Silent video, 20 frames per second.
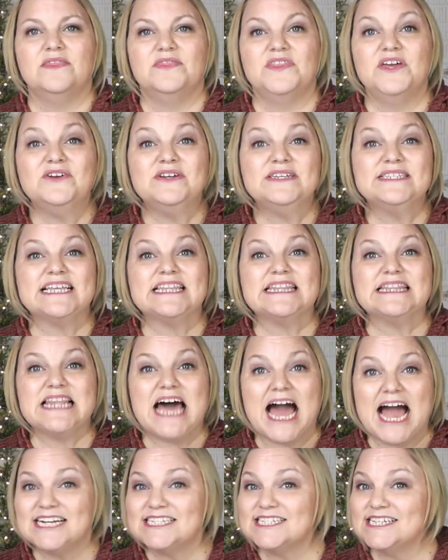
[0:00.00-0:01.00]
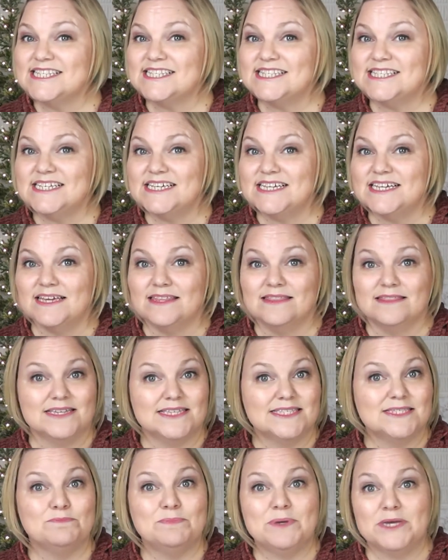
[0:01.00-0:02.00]
There's a lot to see in
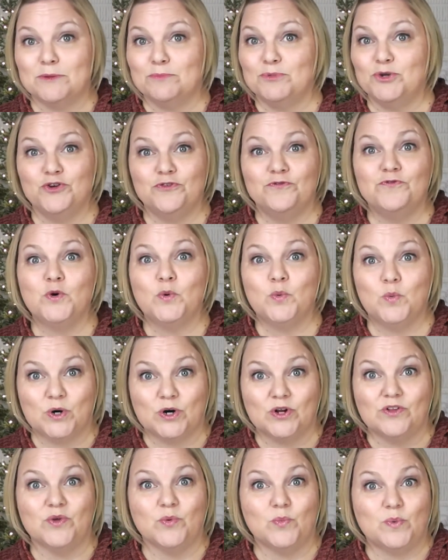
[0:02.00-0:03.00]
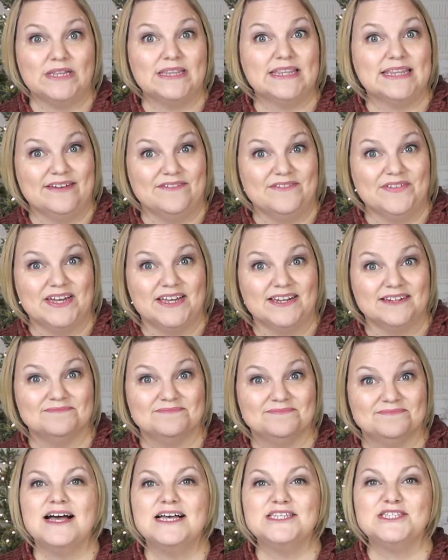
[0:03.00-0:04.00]
this big, beautiful world that we live in.
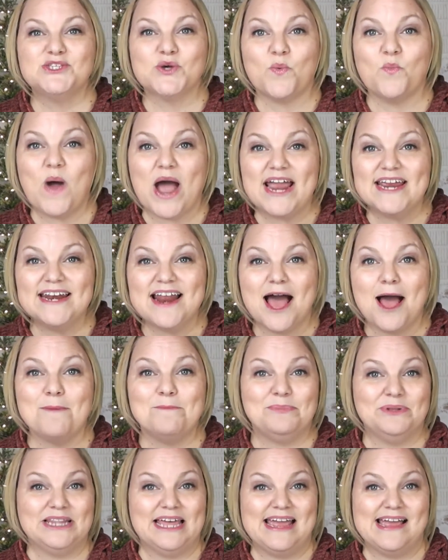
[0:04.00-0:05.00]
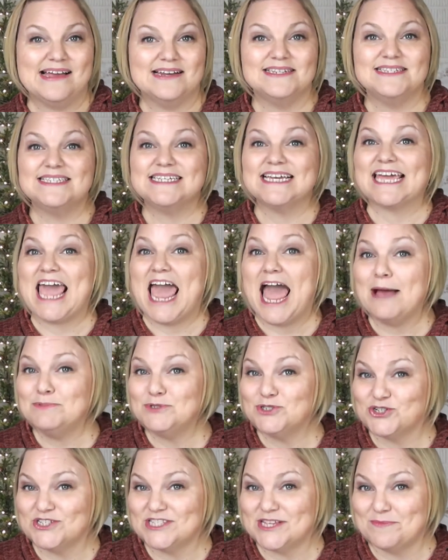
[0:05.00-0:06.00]
Why not plan to
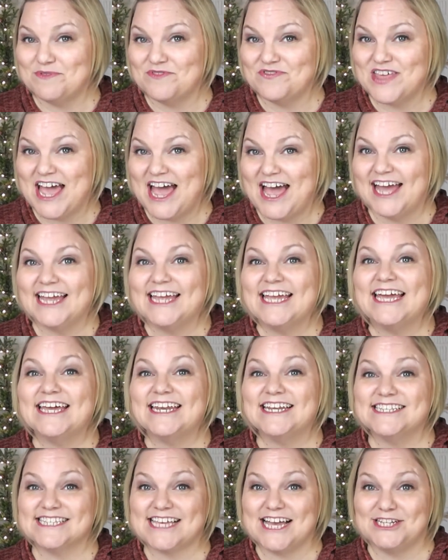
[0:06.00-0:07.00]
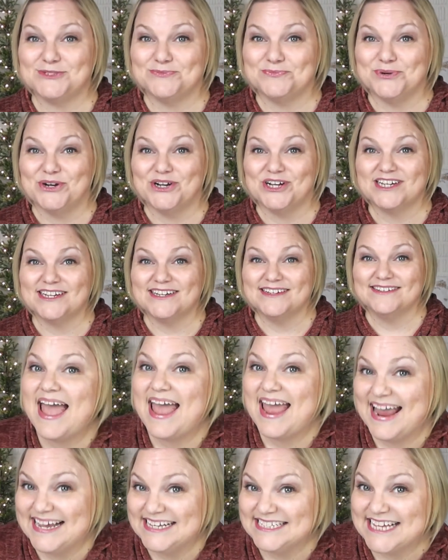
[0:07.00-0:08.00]
capture some of that in a sketchbook?
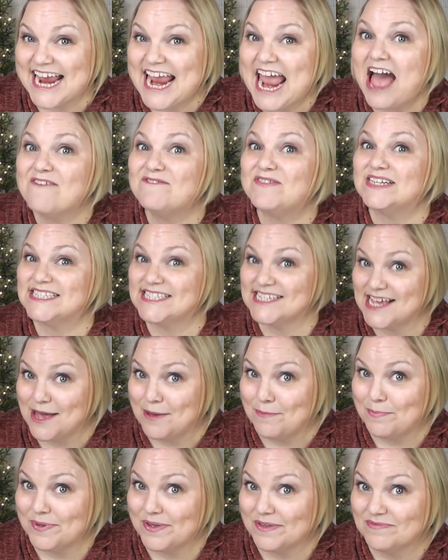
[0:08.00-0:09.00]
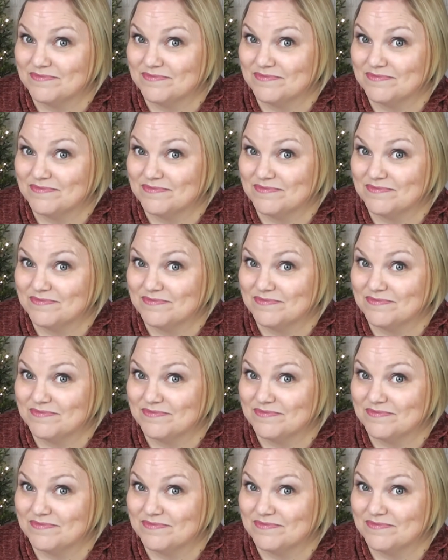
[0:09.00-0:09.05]
And I have a tip.